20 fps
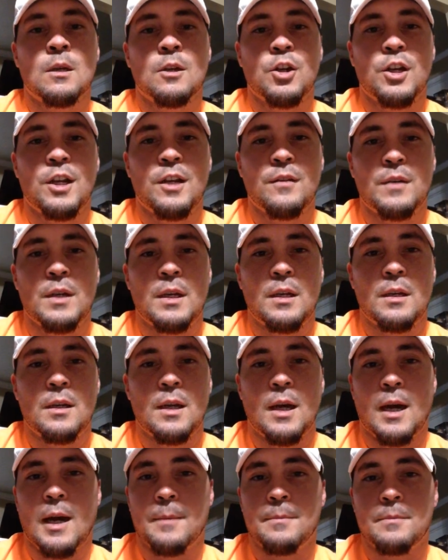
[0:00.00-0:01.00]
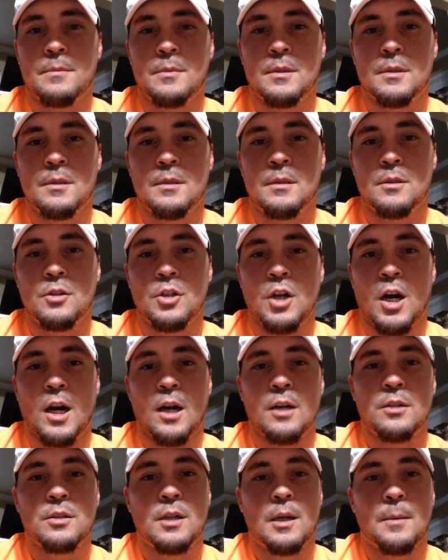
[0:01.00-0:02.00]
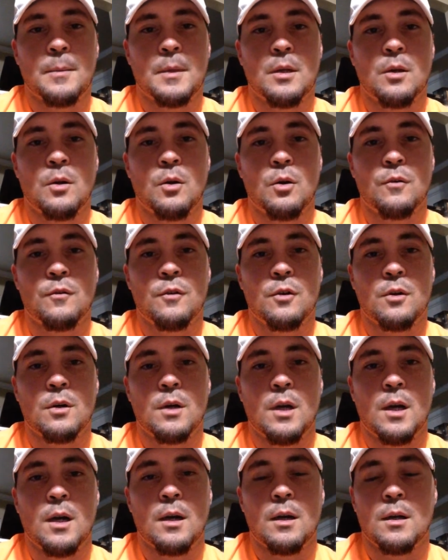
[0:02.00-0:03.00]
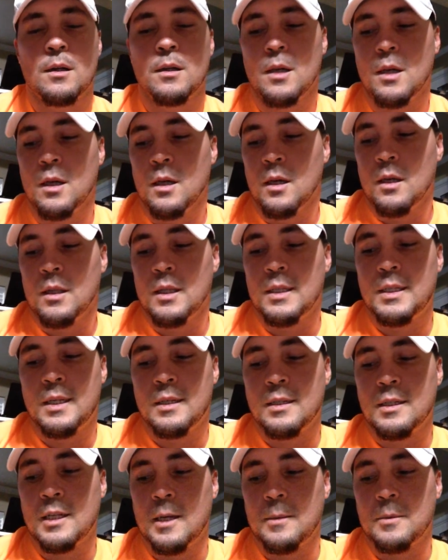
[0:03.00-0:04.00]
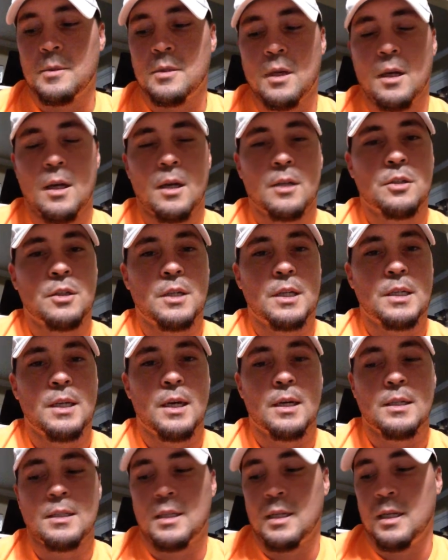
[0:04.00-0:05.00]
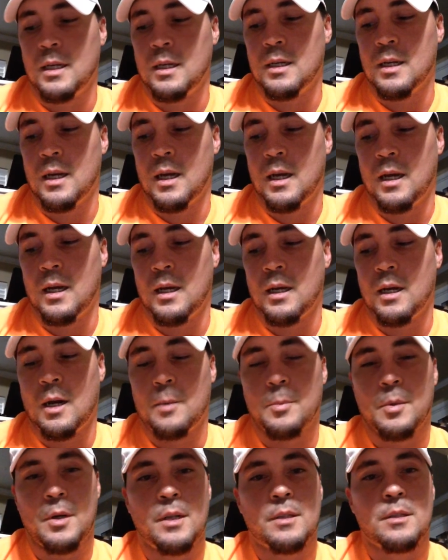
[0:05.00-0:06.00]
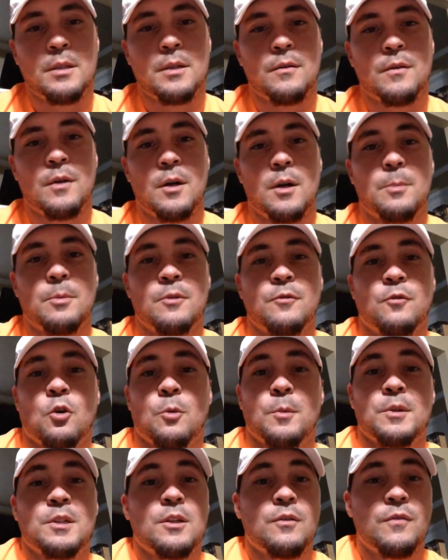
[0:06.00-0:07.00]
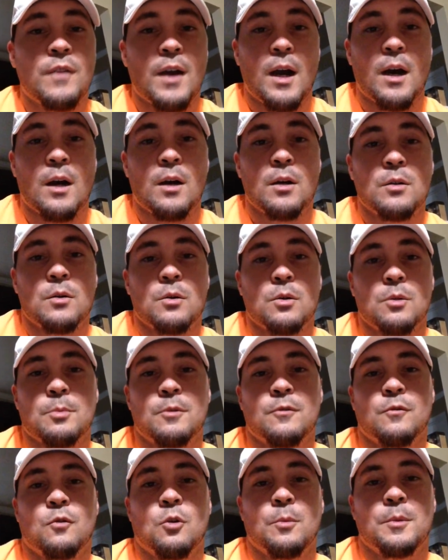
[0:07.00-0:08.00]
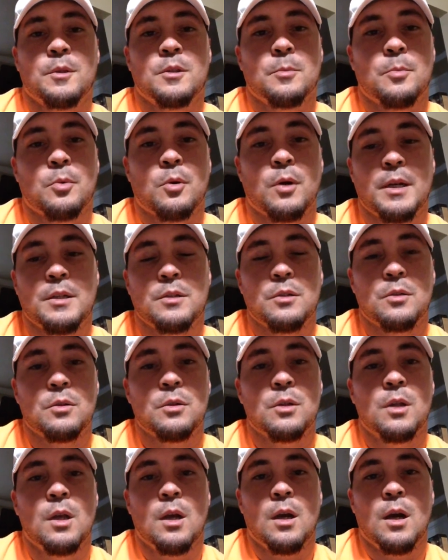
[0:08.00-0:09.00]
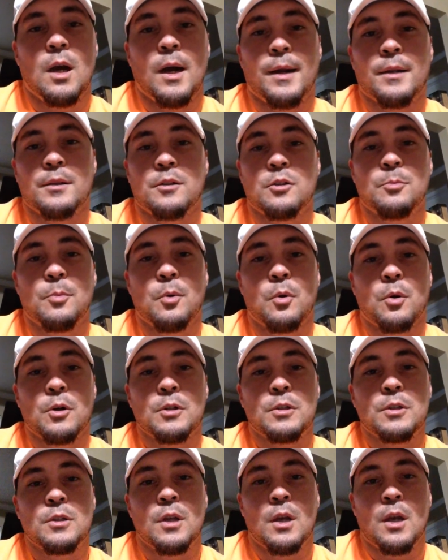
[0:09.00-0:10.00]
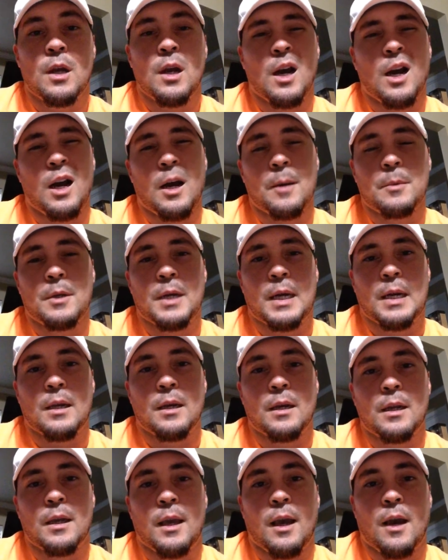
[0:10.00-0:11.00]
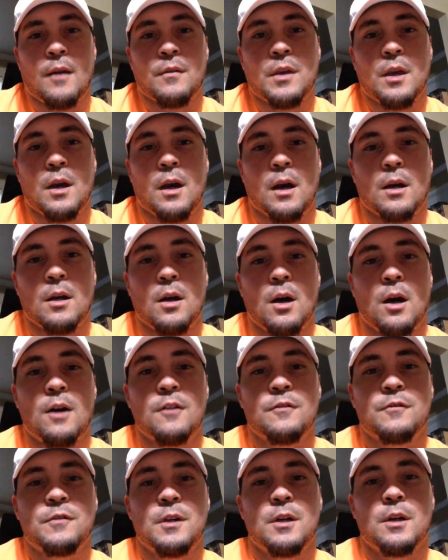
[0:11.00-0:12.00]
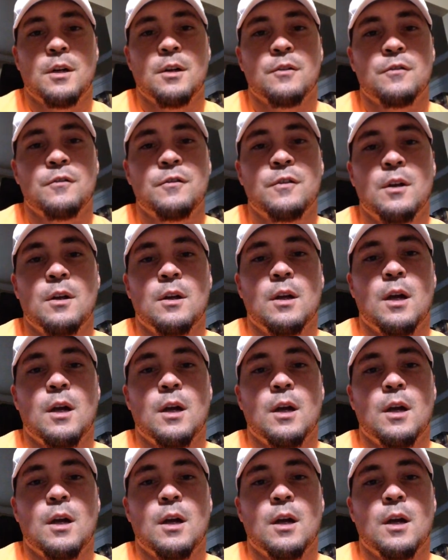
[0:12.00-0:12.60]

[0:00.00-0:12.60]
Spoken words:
Good evening. I'm Josh, and I'm going to go over the 10 steps to conducting a comprehensive performance eval or performance appraisal in sports. I'm kind of going to caveat off of